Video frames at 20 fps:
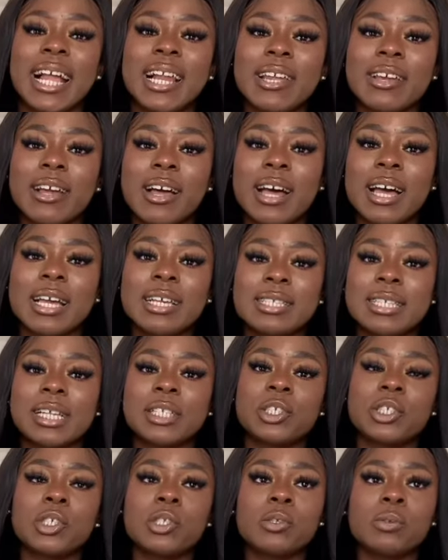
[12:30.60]
Guys, I
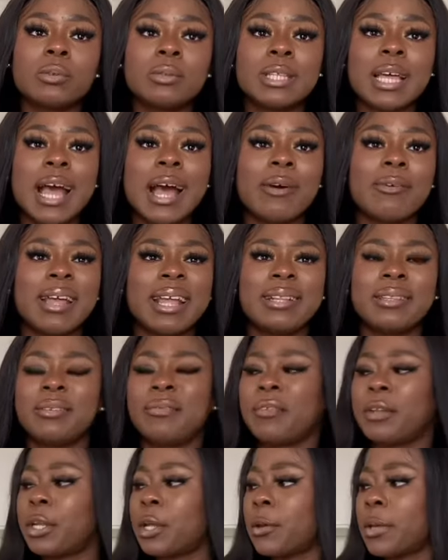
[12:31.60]
just thought that I'll end the
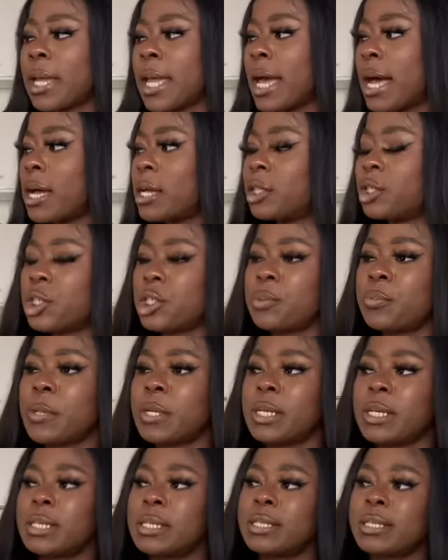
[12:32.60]
video here just
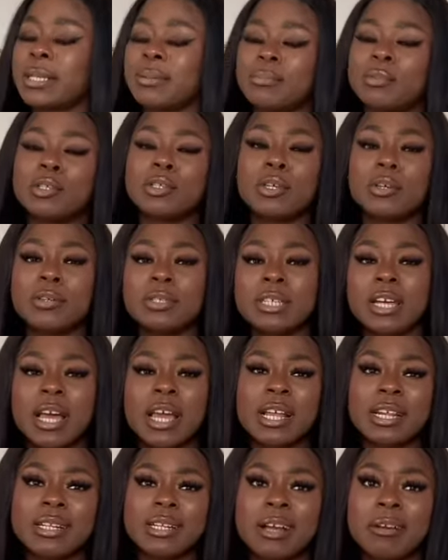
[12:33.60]
because I'm so
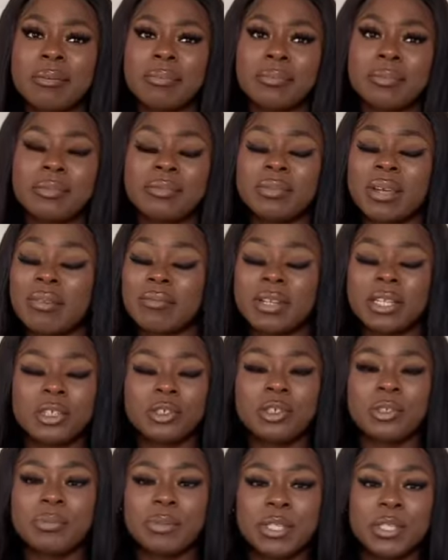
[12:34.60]
tired now. I've
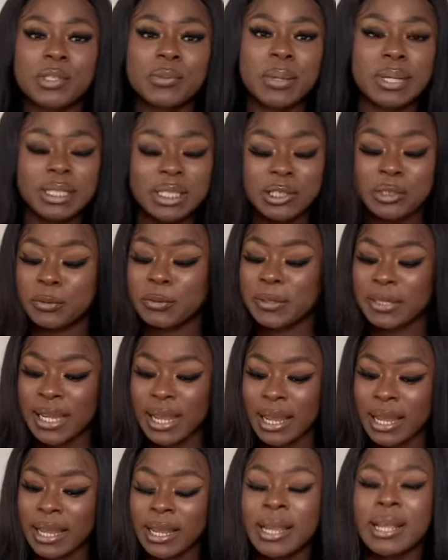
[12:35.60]
literally been sweating all
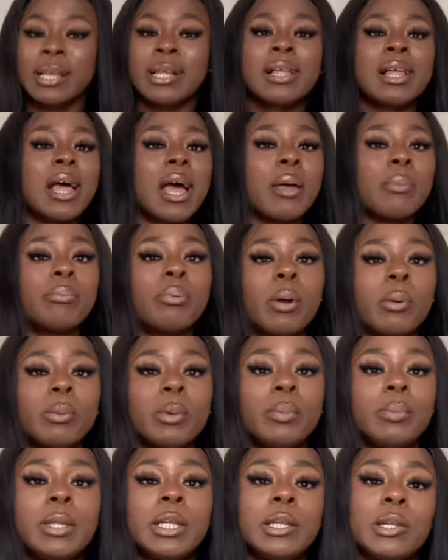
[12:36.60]
day. I
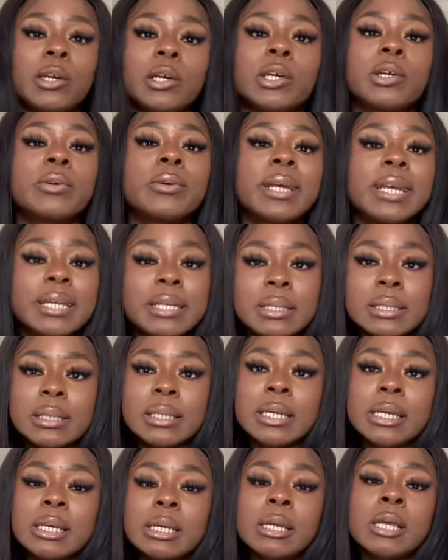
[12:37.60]
probably look
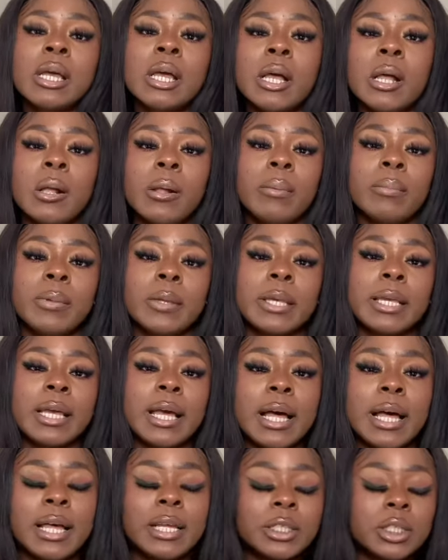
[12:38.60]
crazy, but
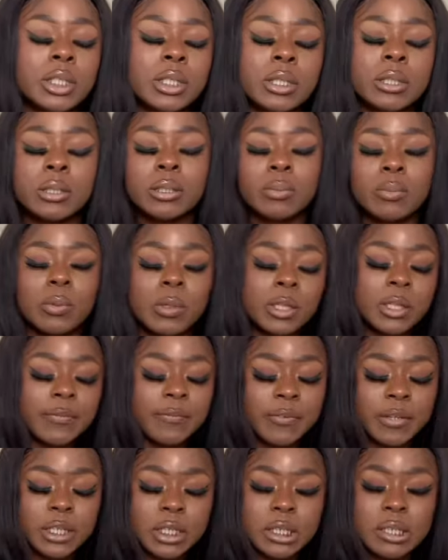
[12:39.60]
yeah, I just want to
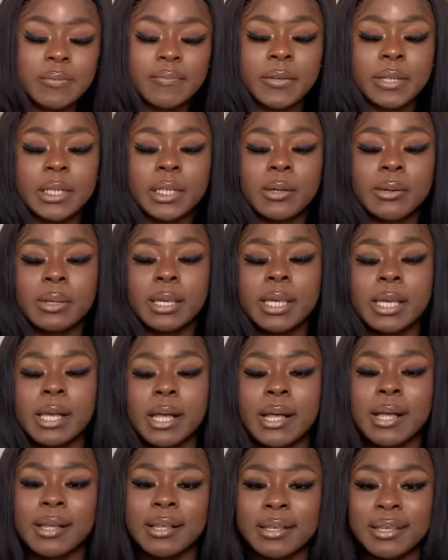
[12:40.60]
finish the video here.
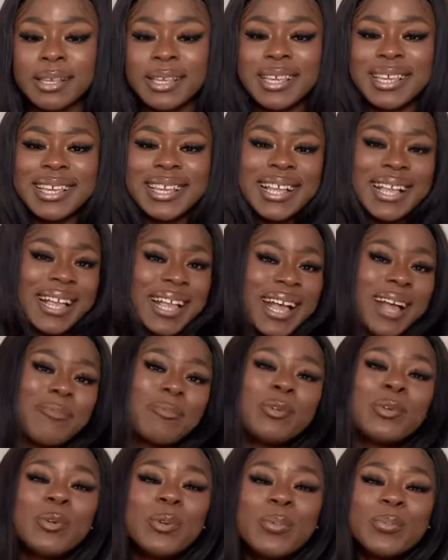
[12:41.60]
I'm
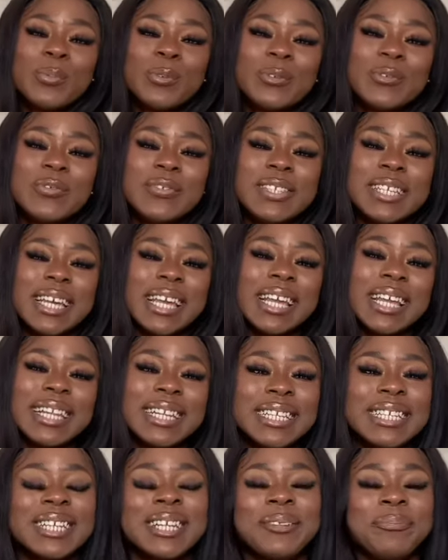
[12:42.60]
all moved
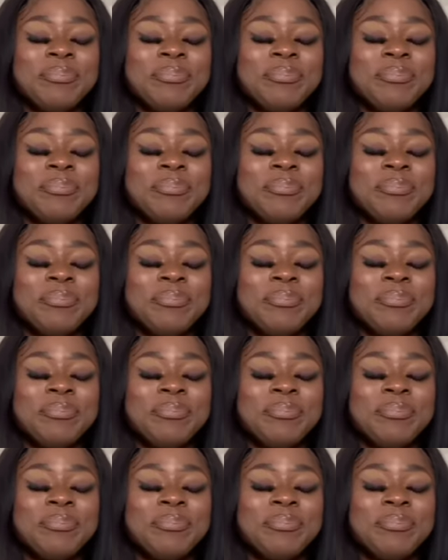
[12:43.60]
in.